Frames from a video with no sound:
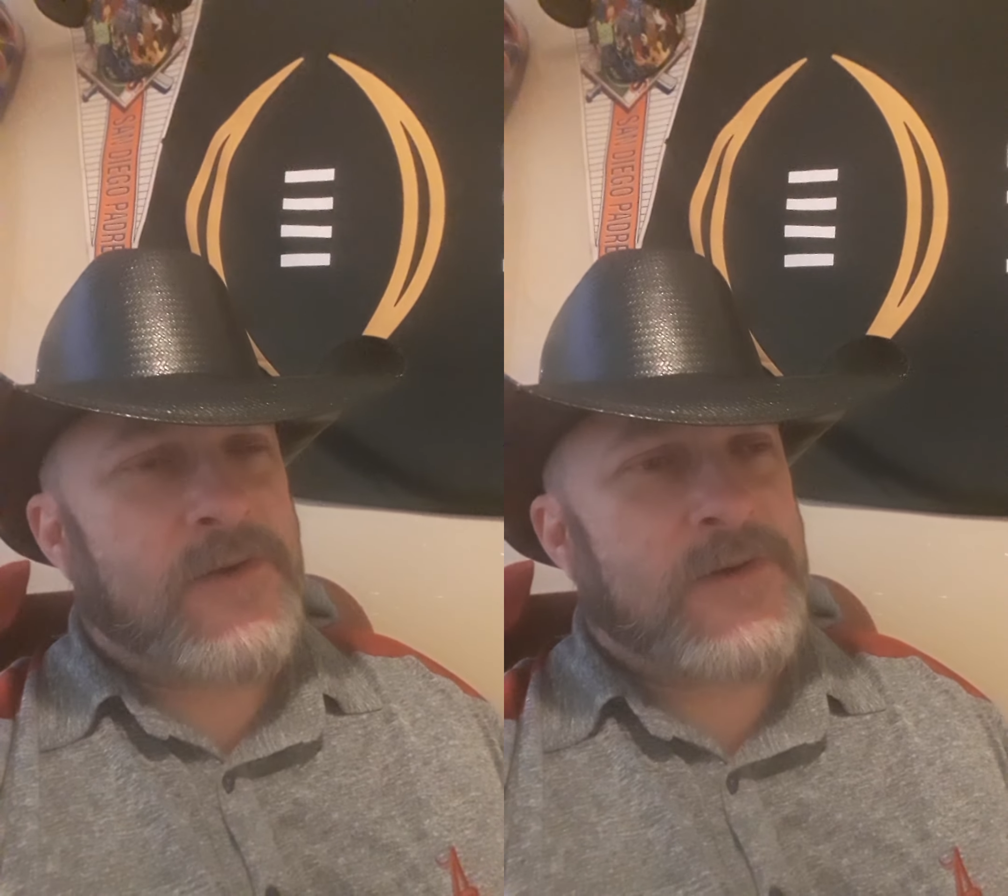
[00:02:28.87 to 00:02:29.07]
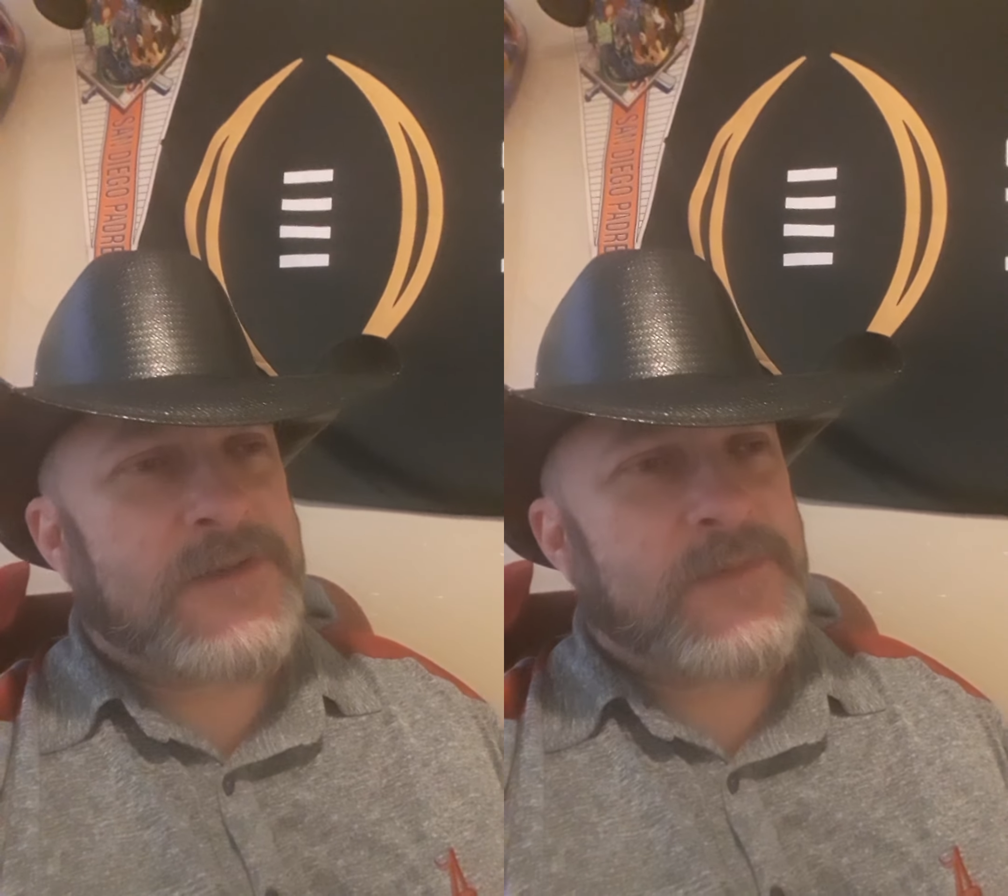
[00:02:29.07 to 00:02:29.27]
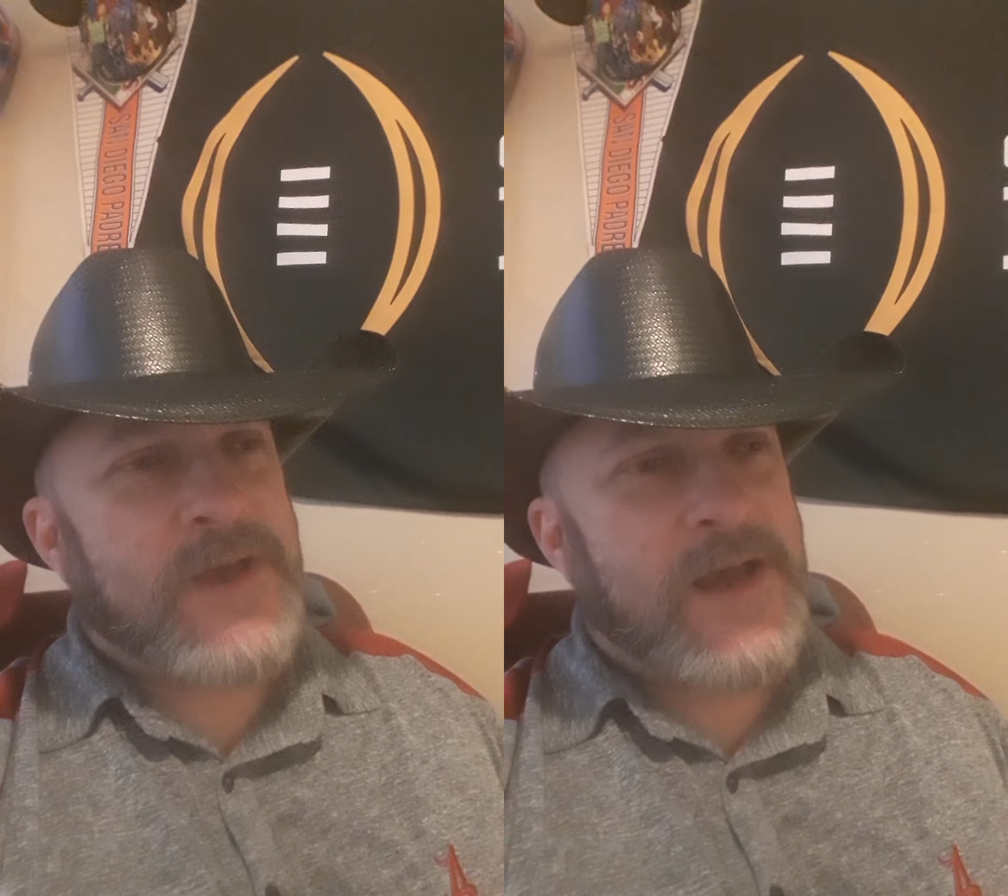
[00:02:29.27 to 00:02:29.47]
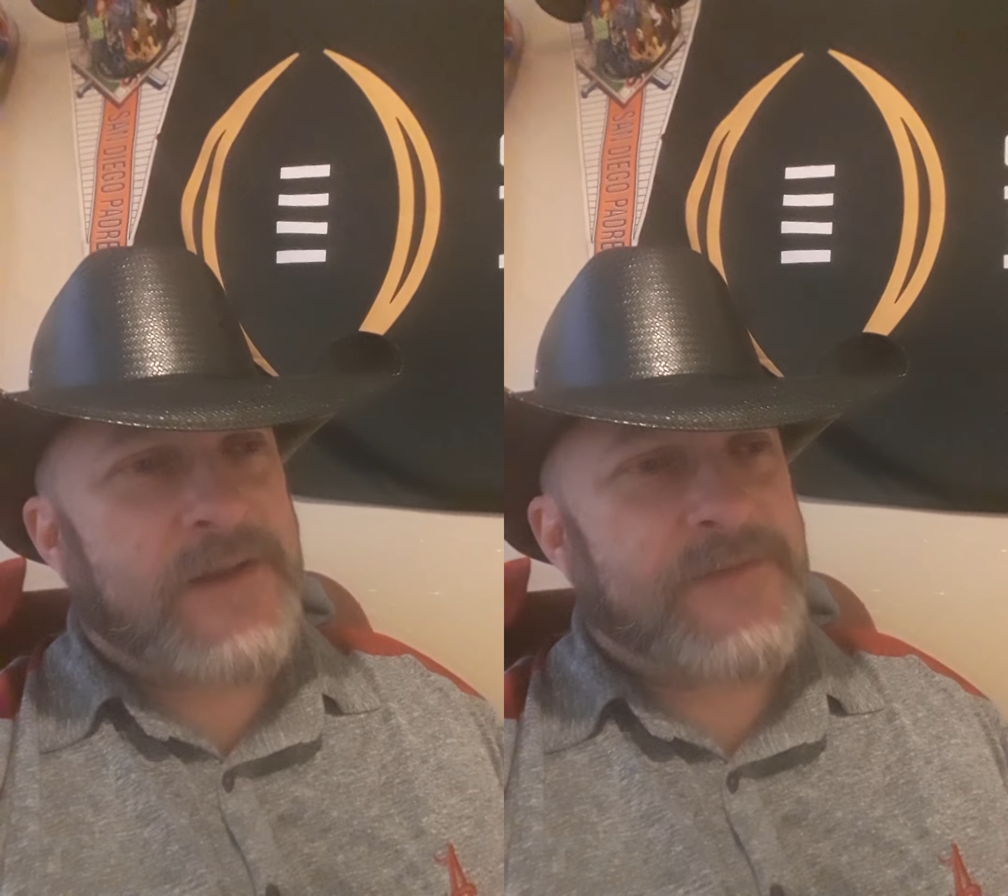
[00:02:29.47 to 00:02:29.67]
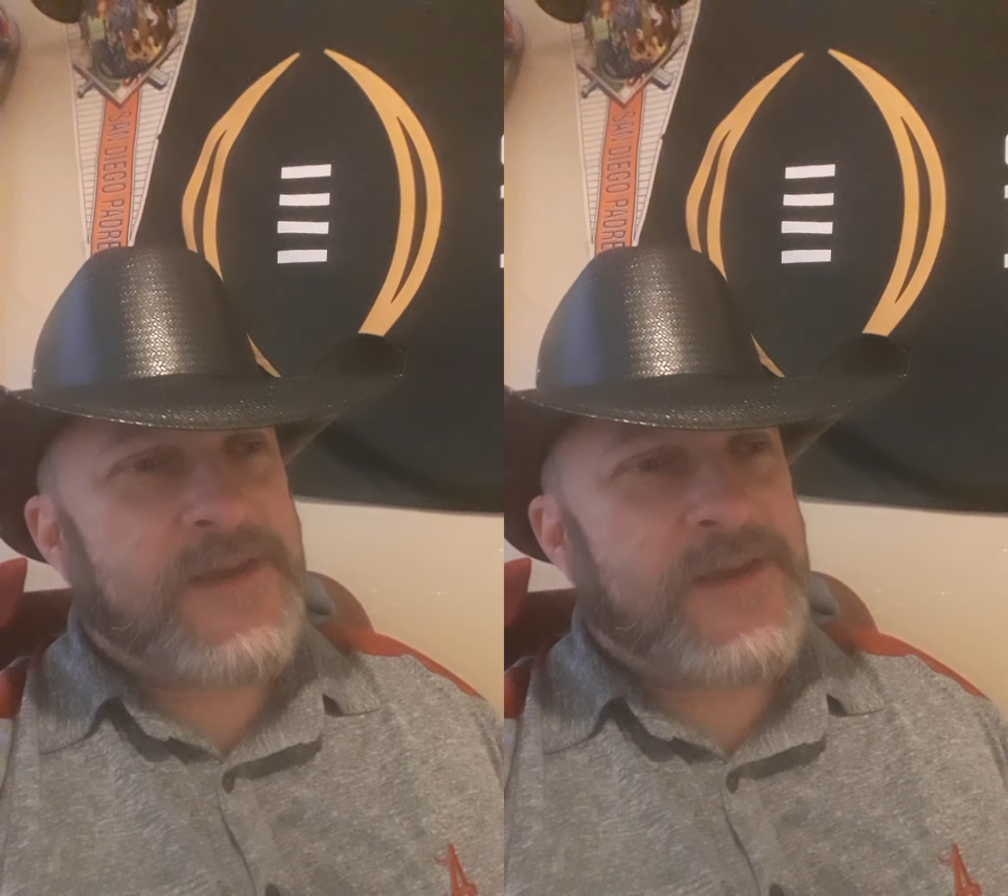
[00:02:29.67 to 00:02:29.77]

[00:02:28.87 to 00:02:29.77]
or some kind of